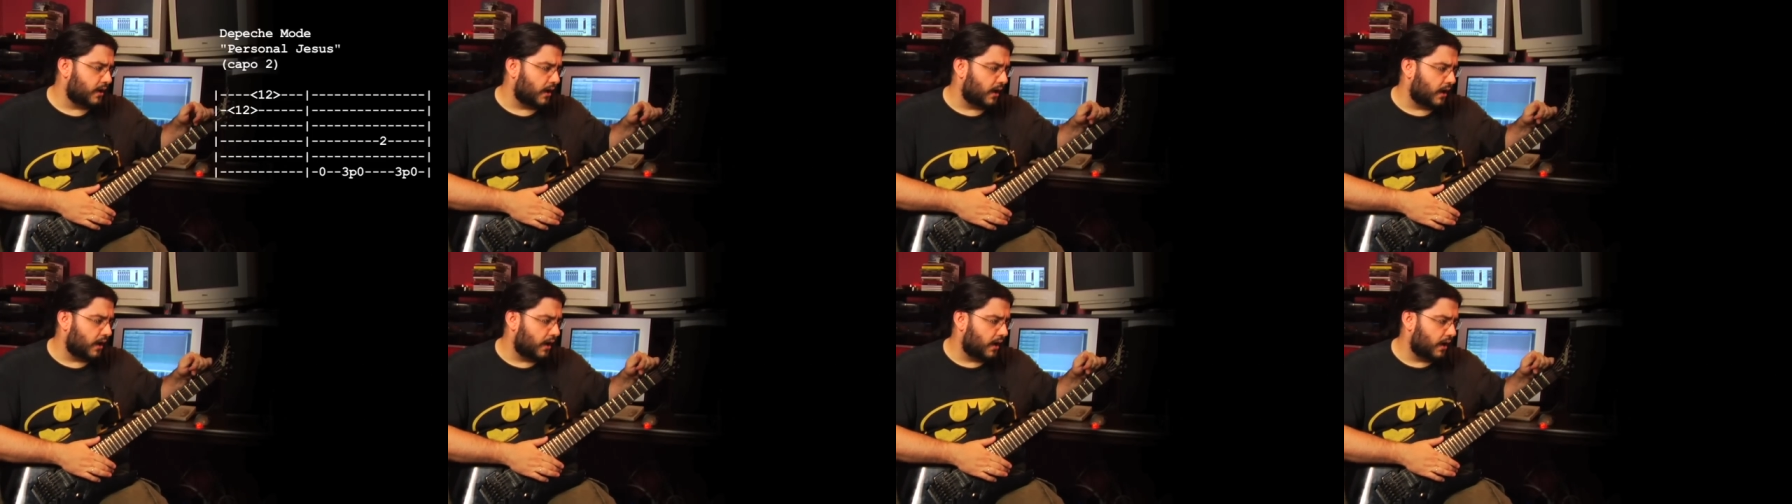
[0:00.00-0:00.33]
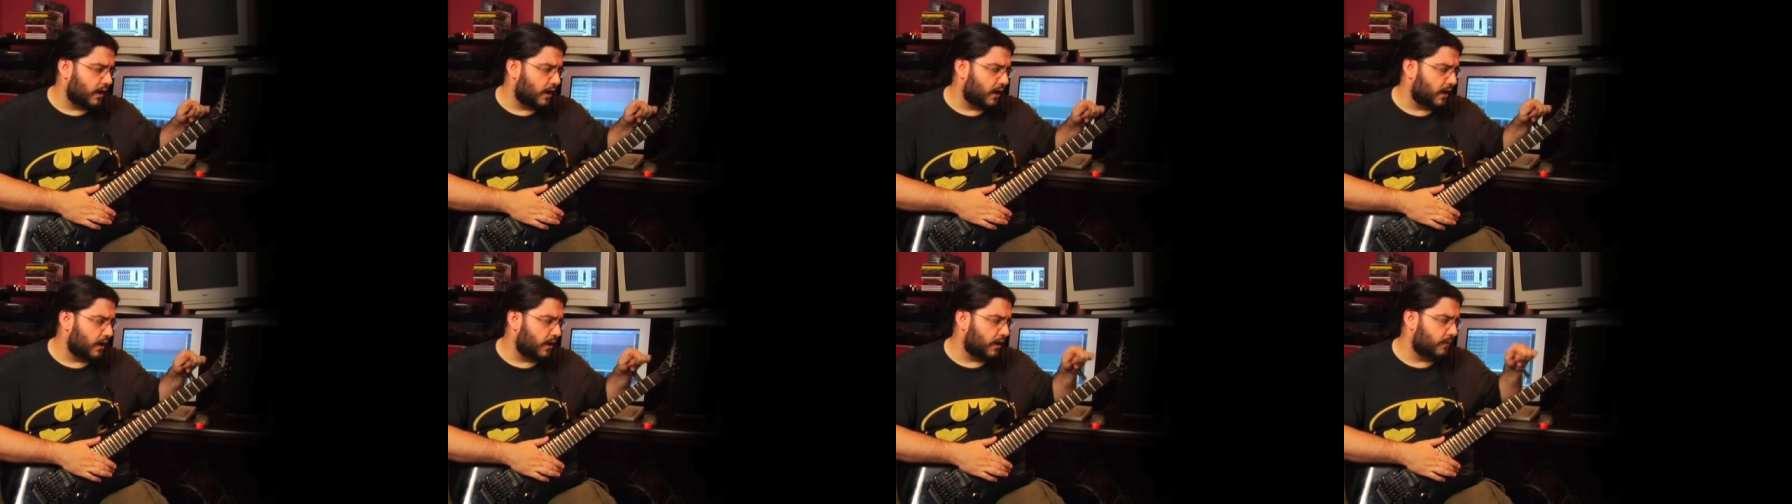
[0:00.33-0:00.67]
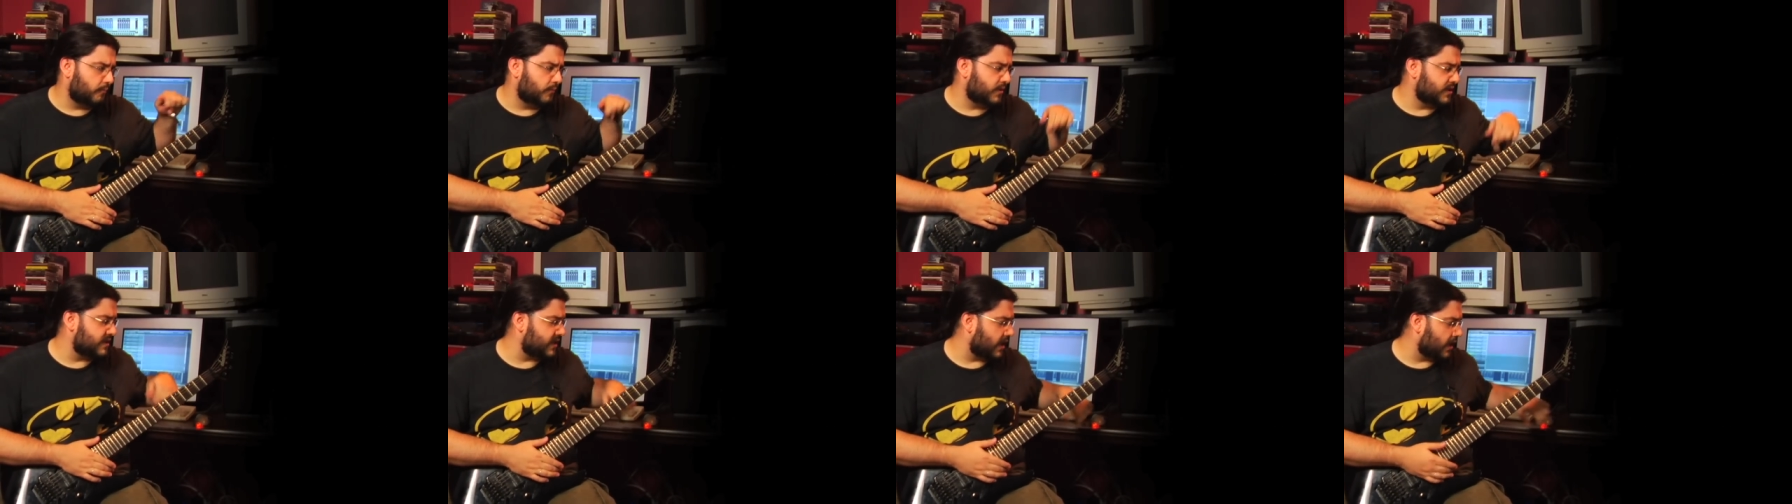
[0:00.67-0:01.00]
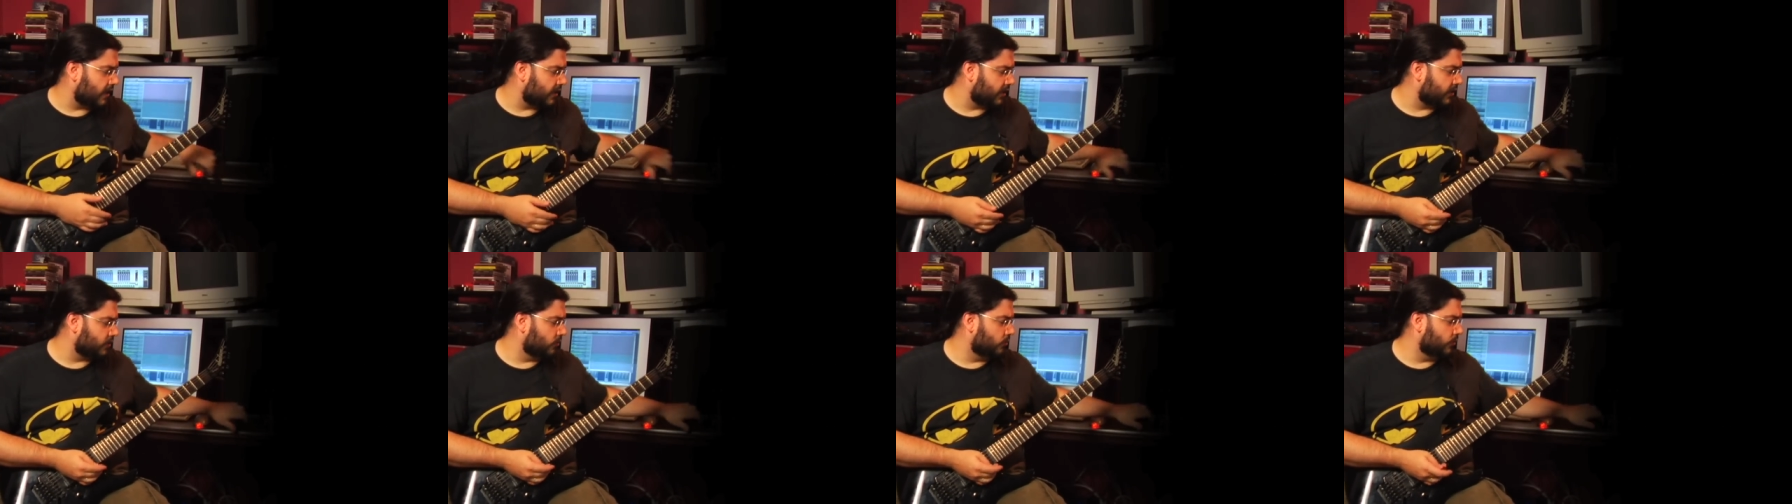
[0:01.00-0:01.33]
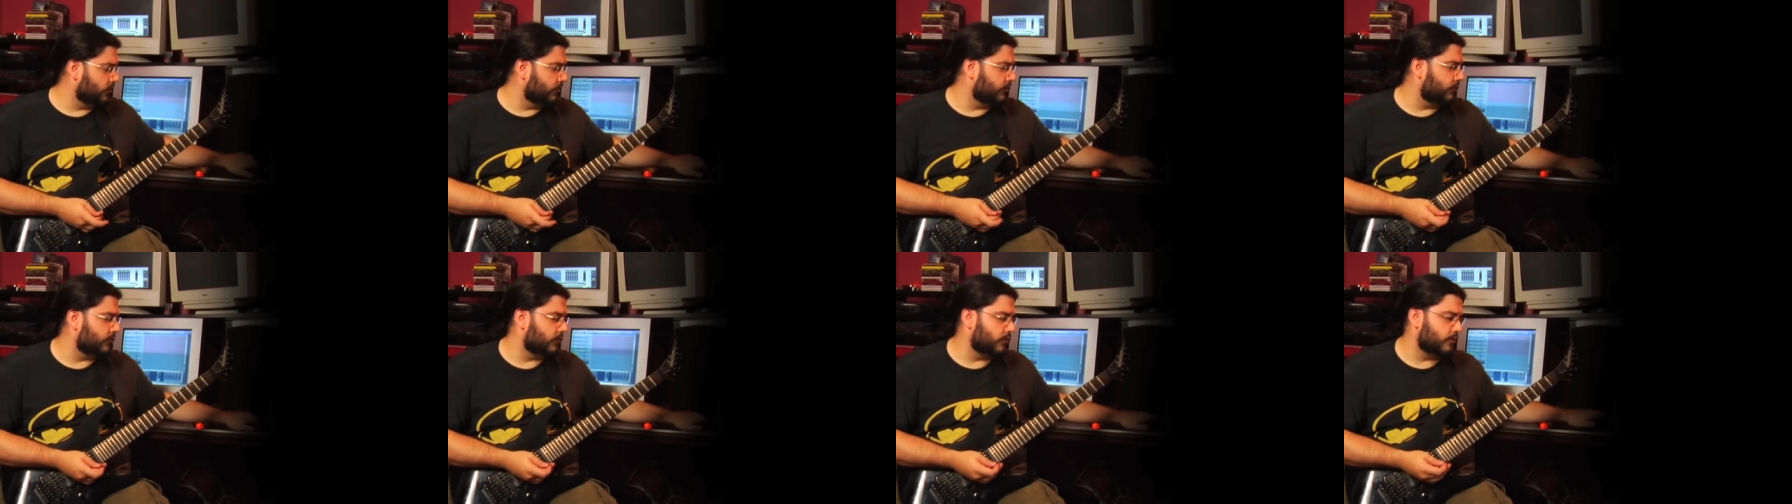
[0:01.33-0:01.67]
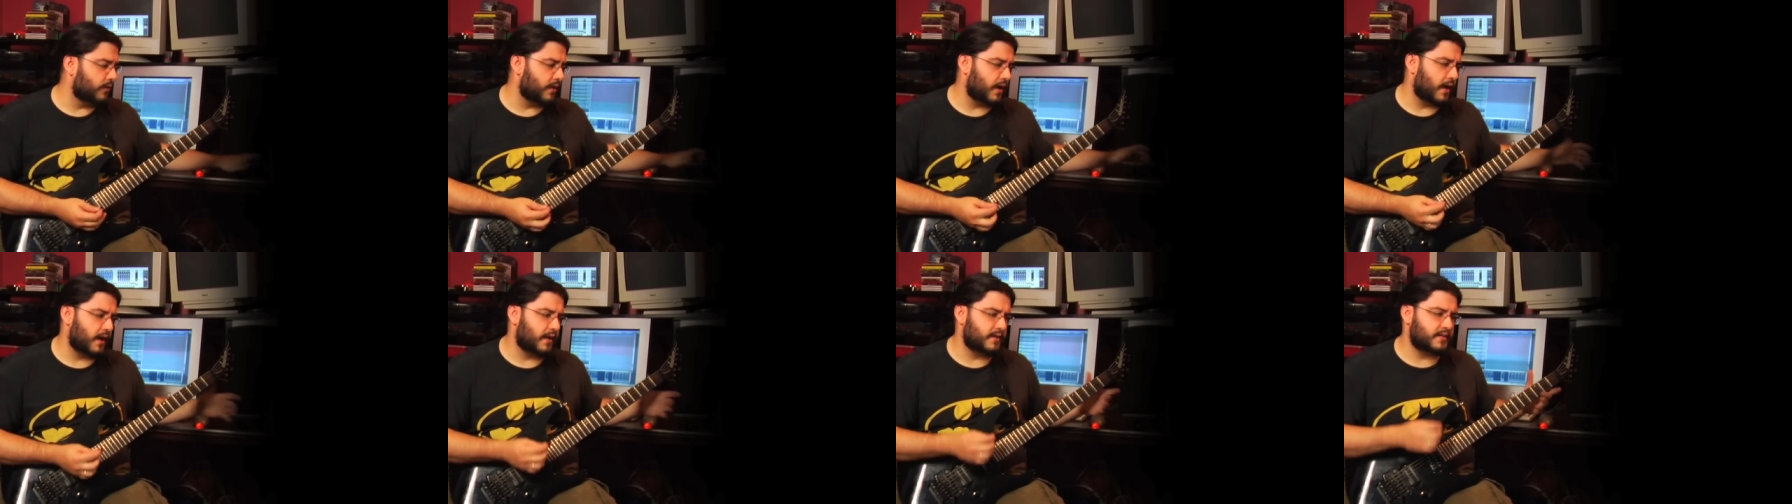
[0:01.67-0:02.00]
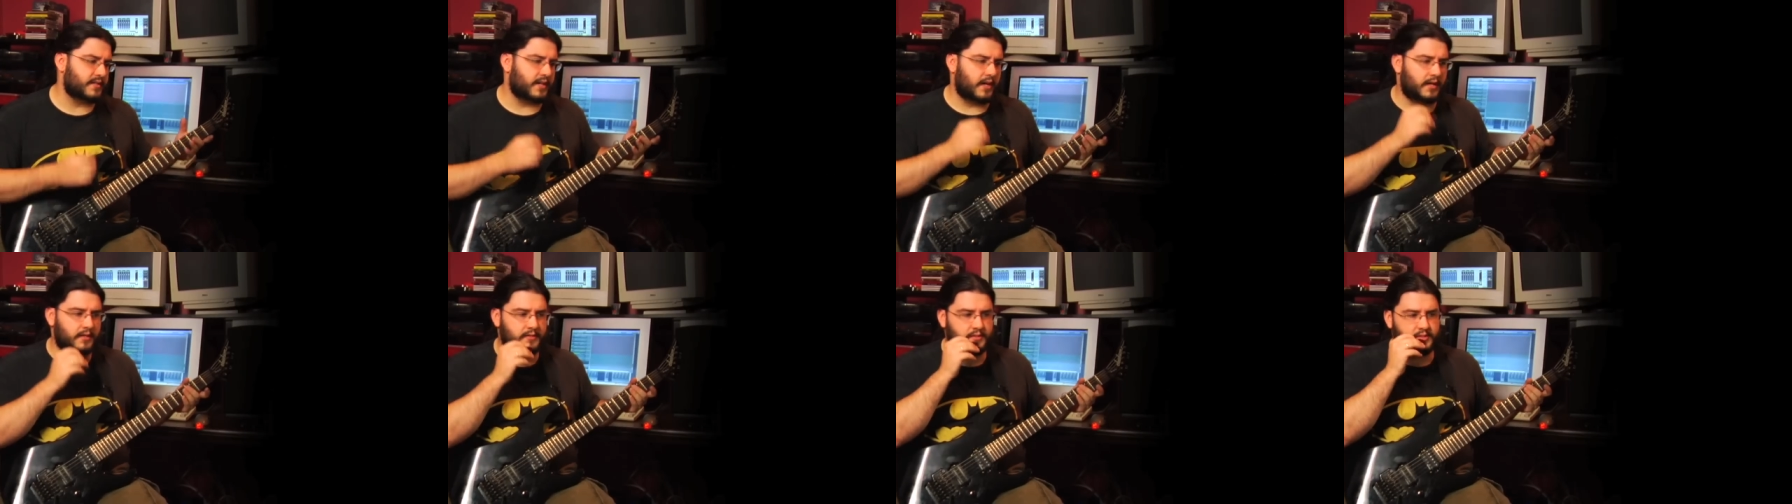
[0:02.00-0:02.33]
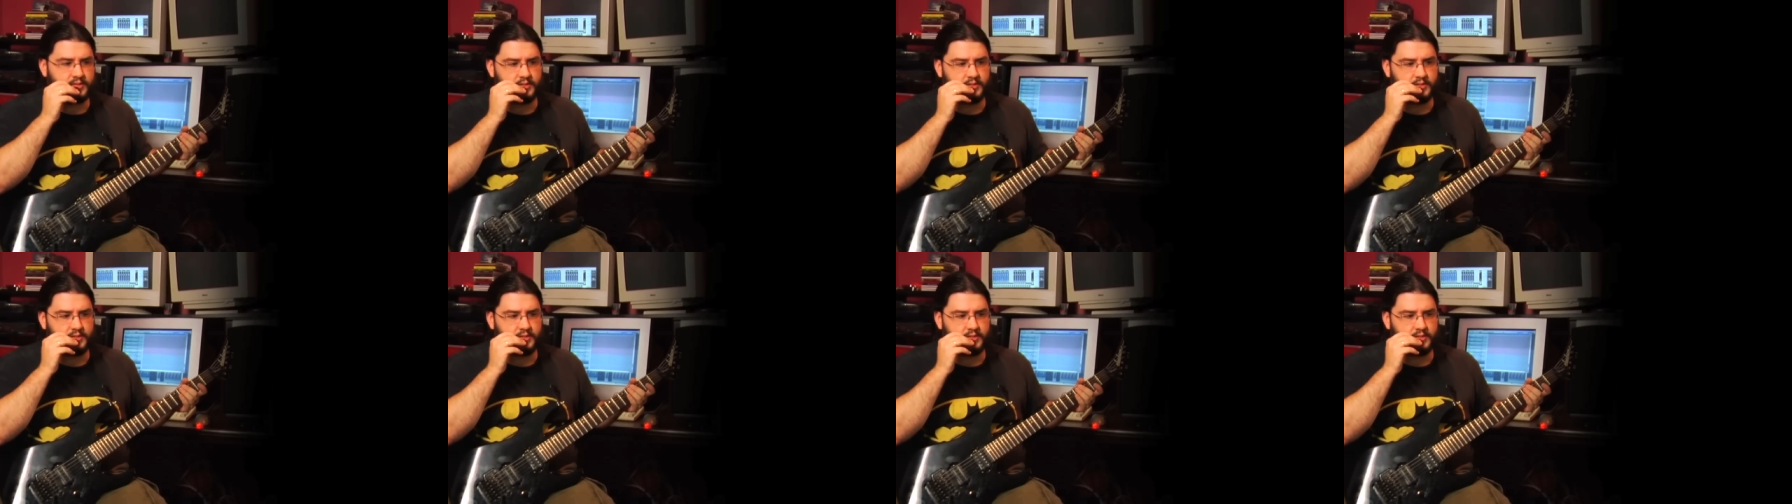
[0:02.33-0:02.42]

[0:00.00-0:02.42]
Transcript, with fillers: Uh, Metallica will do that on